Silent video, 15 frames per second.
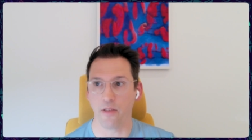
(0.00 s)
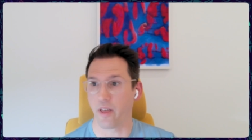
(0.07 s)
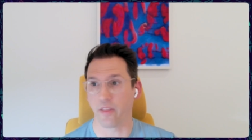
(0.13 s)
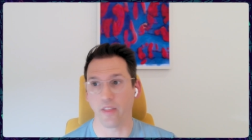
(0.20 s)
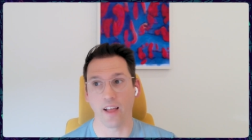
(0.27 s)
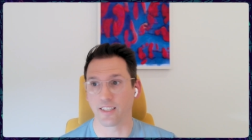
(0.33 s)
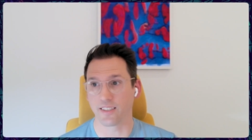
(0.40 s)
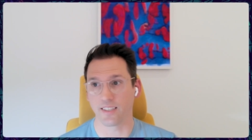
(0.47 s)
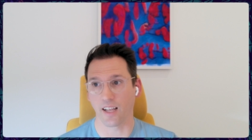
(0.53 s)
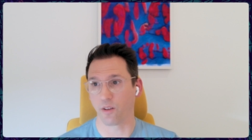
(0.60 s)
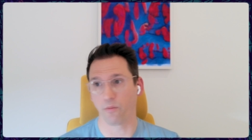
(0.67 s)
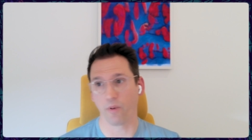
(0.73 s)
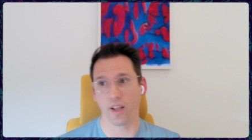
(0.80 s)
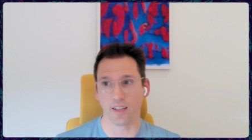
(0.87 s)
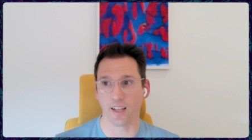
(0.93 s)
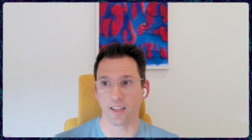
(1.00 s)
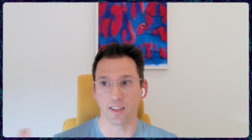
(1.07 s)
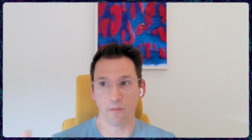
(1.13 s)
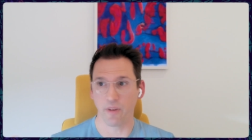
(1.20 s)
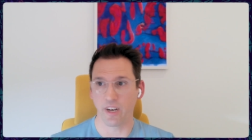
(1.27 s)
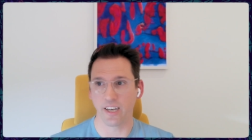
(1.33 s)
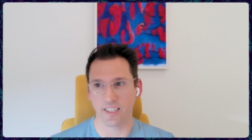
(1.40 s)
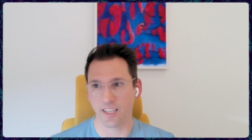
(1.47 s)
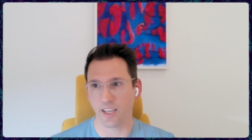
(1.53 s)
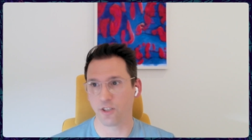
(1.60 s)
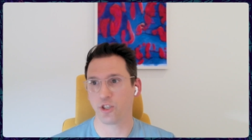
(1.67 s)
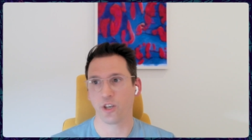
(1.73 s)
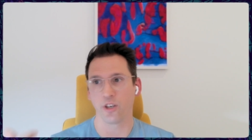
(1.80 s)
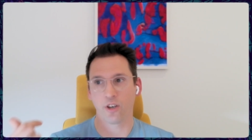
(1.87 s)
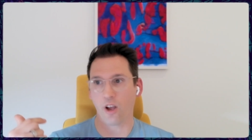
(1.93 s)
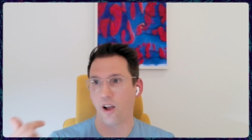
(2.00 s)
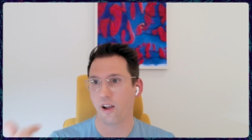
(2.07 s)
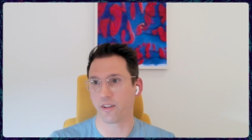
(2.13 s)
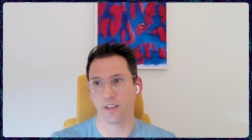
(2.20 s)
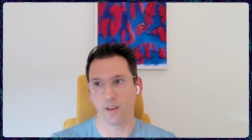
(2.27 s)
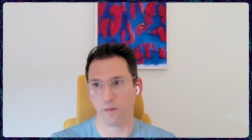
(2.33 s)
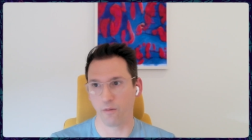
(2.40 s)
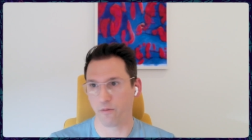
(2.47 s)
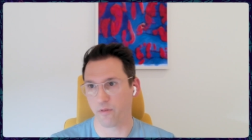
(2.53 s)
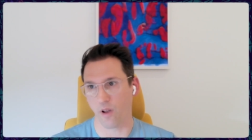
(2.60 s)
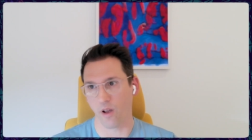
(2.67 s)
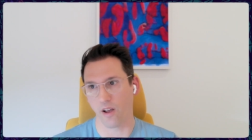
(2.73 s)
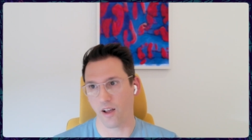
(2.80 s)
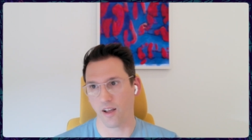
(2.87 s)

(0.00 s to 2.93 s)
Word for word: I think that's exactly right. Like limited attention, cognitive